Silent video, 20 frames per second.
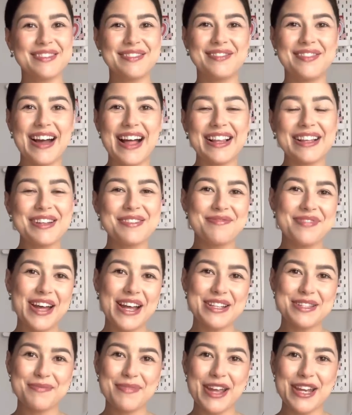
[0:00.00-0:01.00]
Welcome
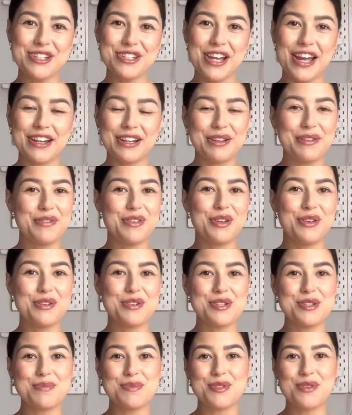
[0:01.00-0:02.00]
back to my channel if you're a
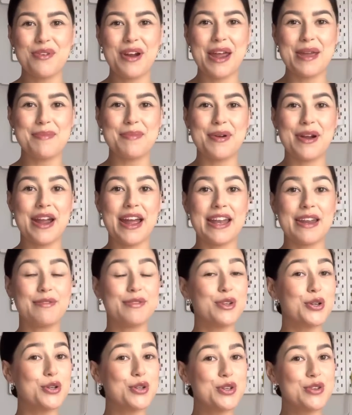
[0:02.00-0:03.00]
subscriber, and
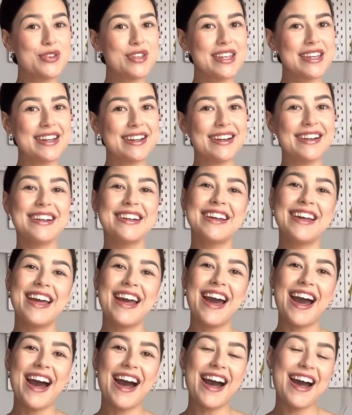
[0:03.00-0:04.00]
if you're new here,
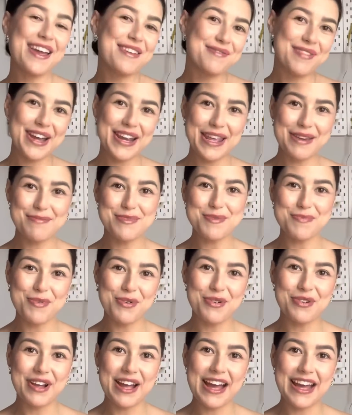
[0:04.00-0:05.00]
hi, my name's
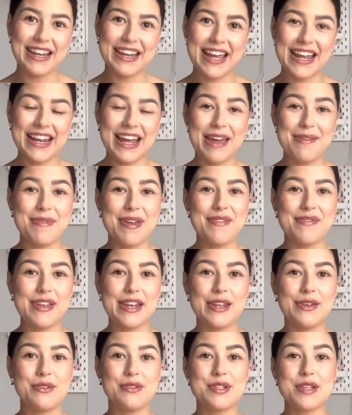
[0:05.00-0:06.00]
Brogan and I make
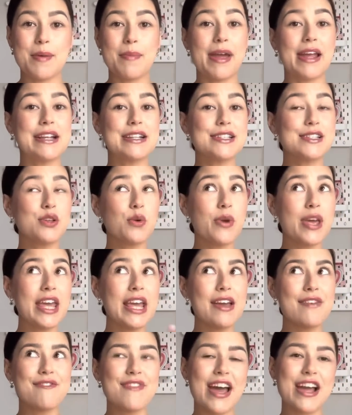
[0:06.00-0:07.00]
videos about
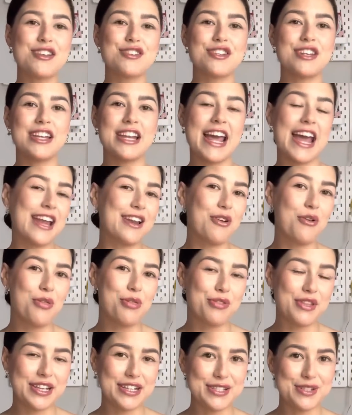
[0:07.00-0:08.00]
sewing, fashion and all
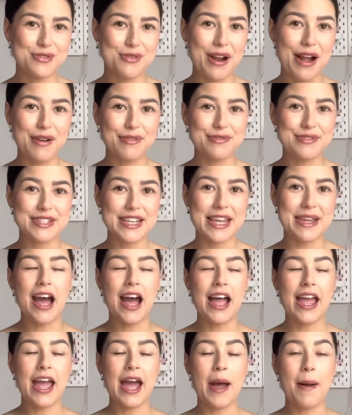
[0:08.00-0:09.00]
things crafty.
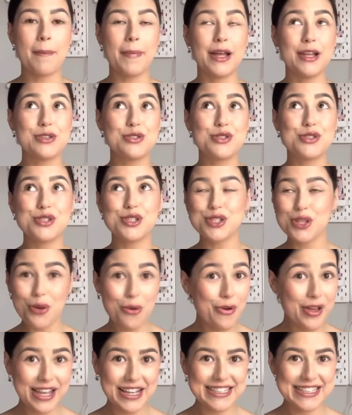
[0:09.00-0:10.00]
I am
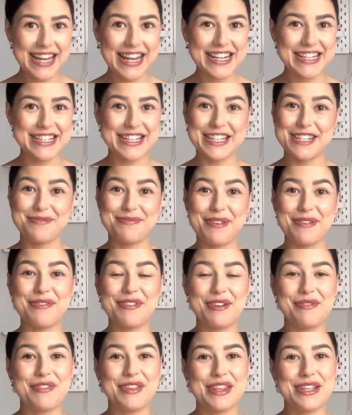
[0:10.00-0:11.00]
so excited to be
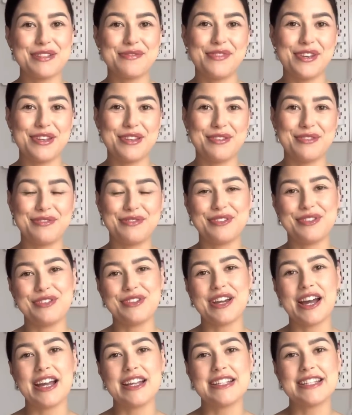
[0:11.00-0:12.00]
filming this video for you
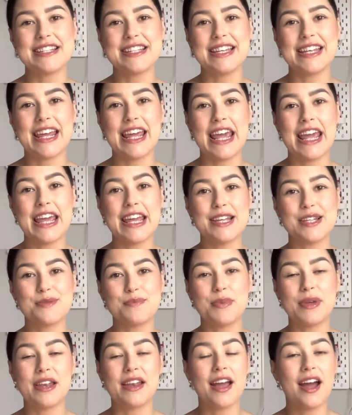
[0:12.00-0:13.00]
guys today. It's
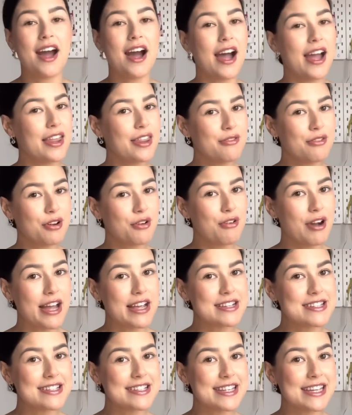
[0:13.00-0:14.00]
been highly
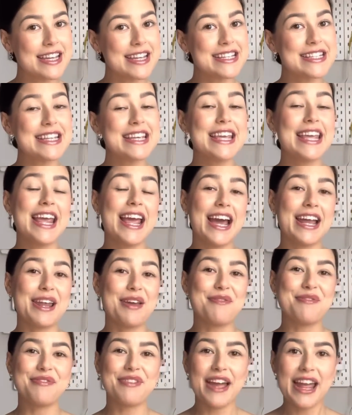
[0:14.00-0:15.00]
requested and
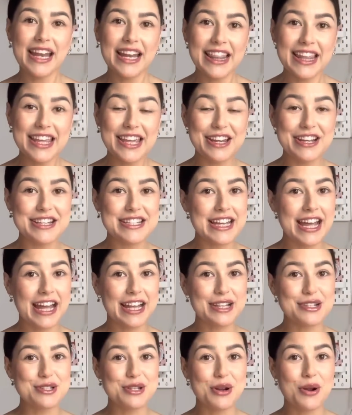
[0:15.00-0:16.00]
I'm finally here to
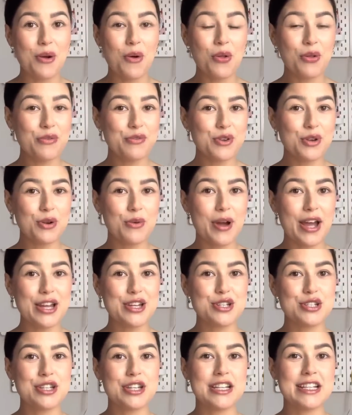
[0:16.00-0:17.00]
answer all of your
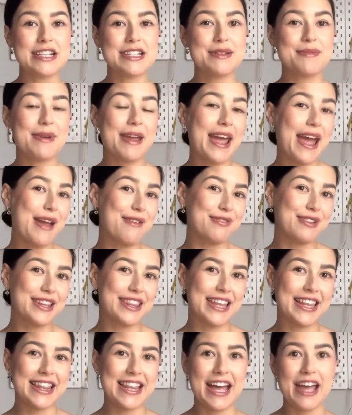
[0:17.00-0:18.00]
questions about
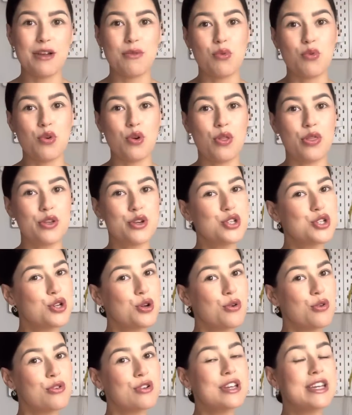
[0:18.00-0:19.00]
everything that I wore on the
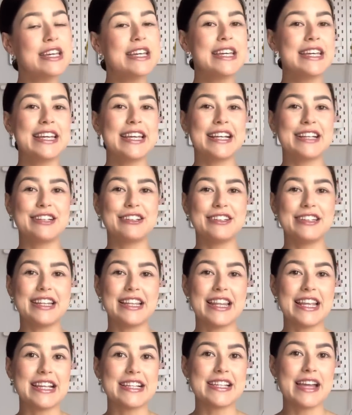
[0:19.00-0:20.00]
show,
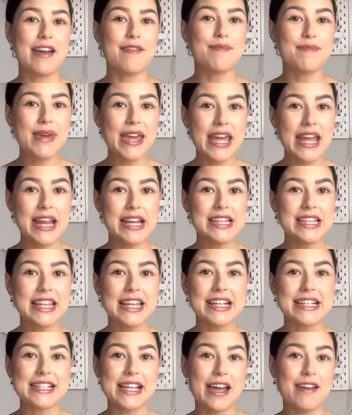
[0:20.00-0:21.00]
including things that I've made,
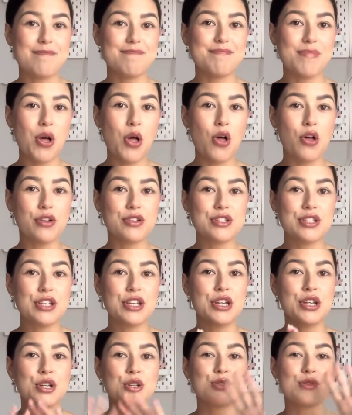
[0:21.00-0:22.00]
things that I've bought.
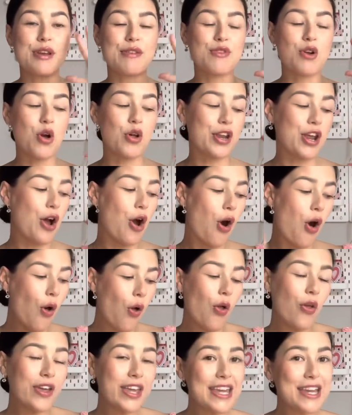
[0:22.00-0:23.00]
So I've got it
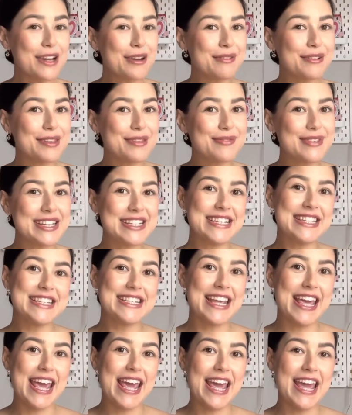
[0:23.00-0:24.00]
all here with me
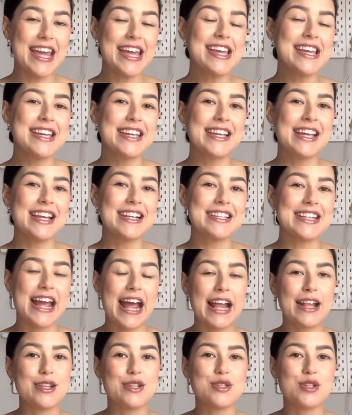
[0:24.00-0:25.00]
today to
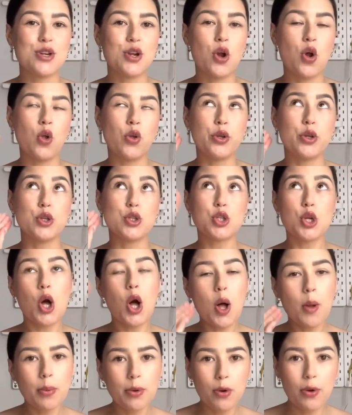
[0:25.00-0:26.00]
answer all your
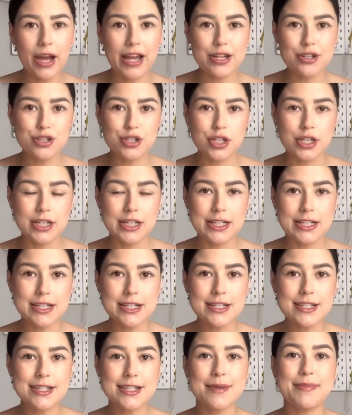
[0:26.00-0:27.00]
top
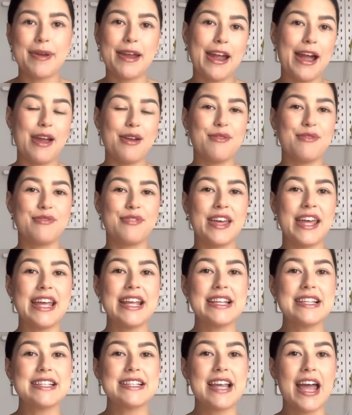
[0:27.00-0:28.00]
questions about
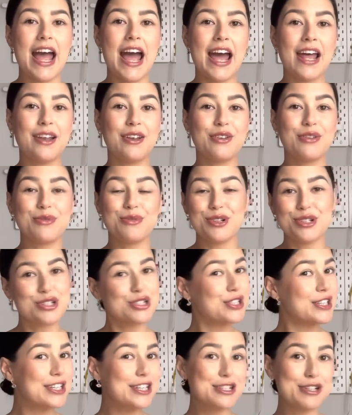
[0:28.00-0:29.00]
outfits, and we're
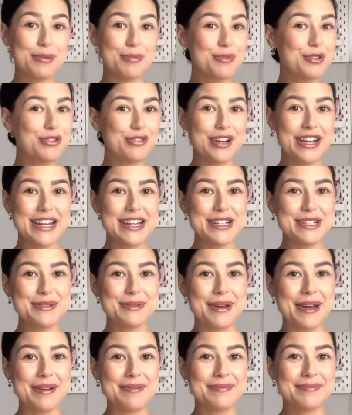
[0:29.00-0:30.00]
just gonna jump straight into
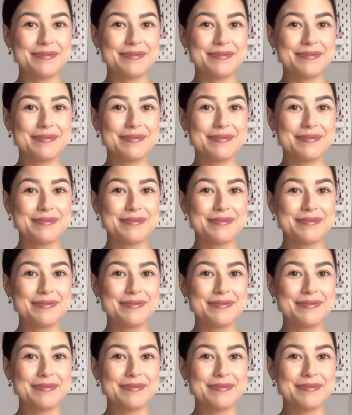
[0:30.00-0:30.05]
it.